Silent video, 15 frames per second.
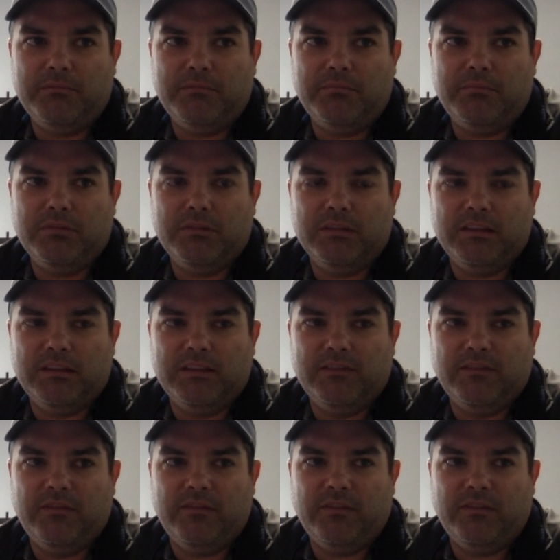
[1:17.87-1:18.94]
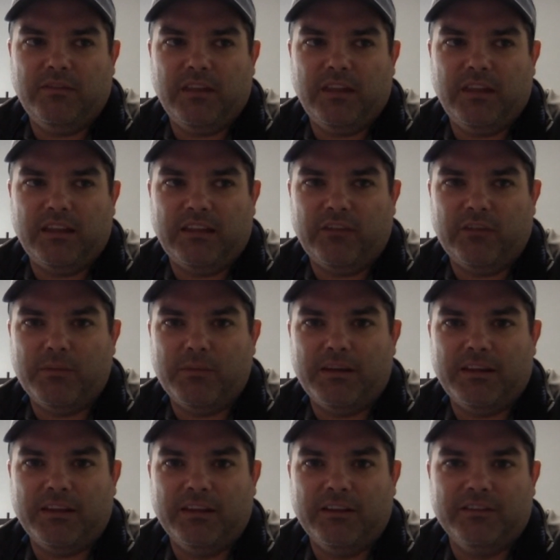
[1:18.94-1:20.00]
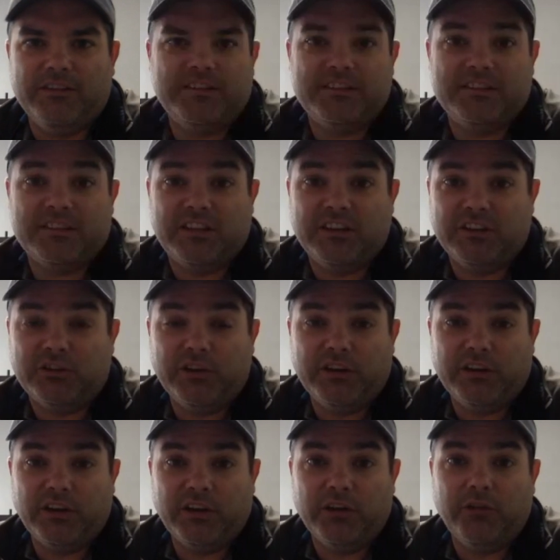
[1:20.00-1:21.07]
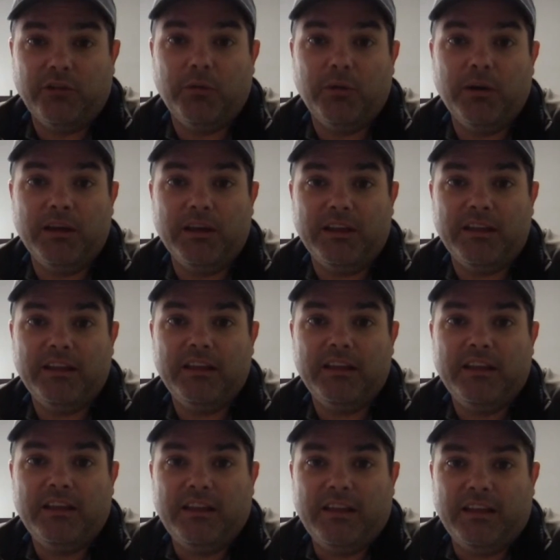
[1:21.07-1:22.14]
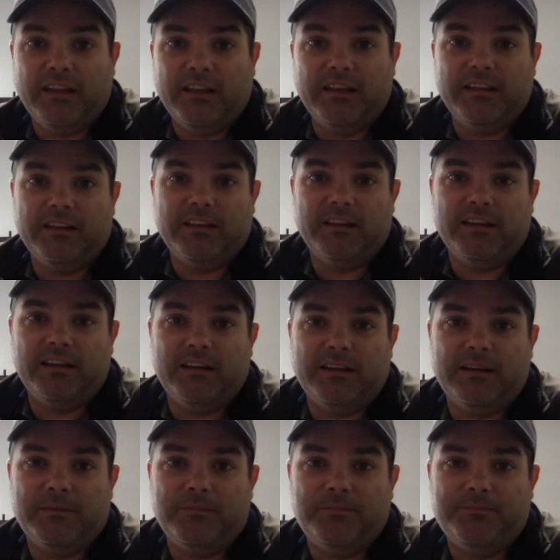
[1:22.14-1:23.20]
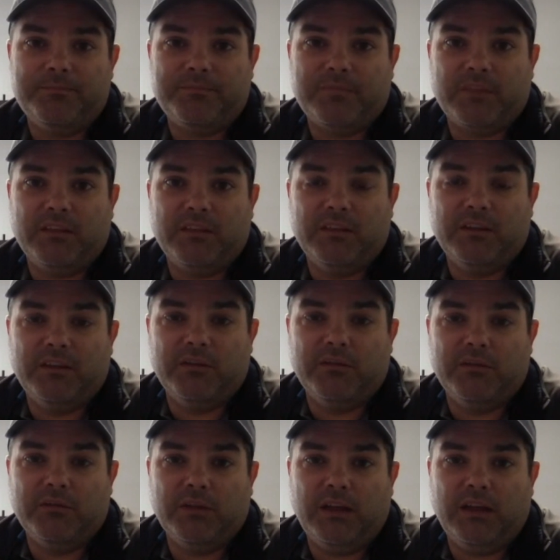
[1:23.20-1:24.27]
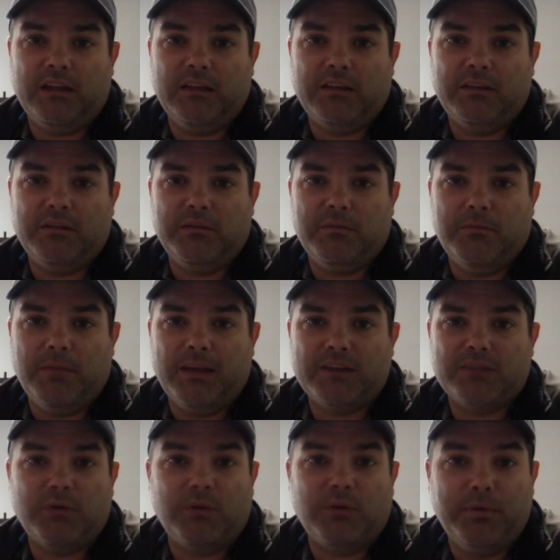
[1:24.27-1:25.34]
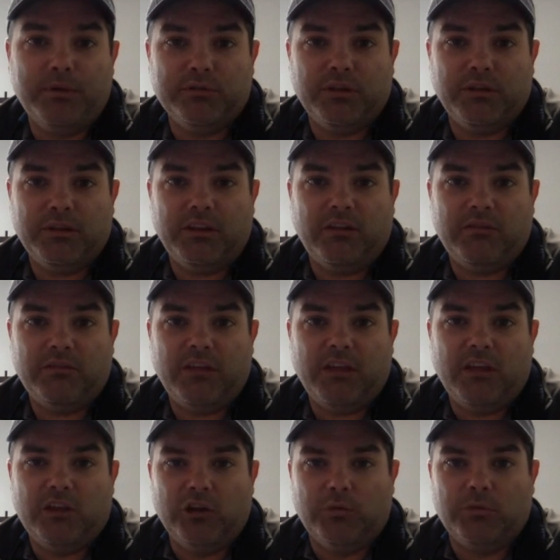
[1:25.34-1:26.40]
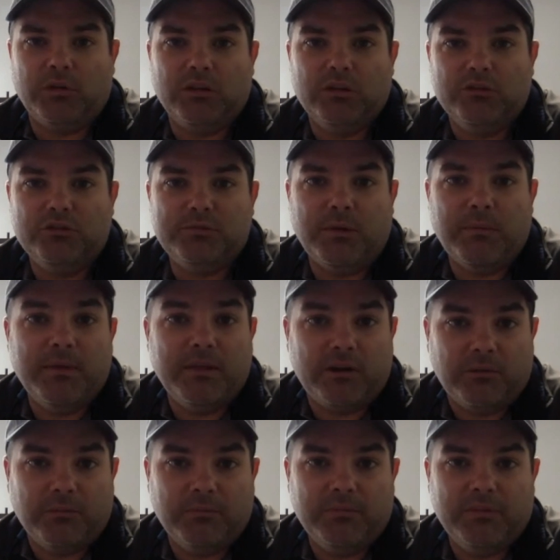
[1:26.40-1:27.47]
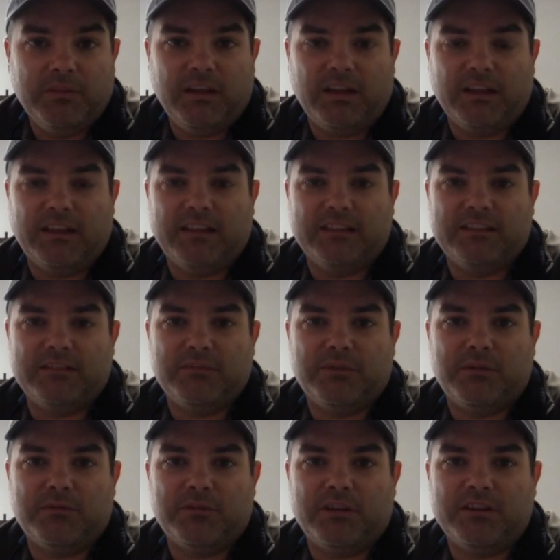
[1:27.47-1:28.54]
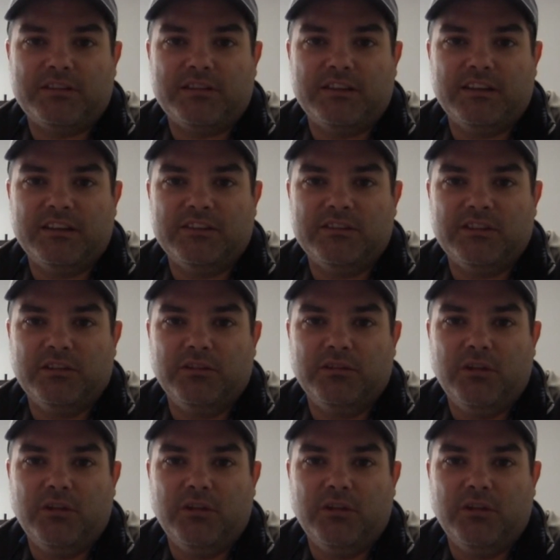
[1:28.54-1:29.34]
Believe, like everybody else, this is going to go away, and you might as well build a, you don't want to lose momentum, I guess is what I'm trying to say. So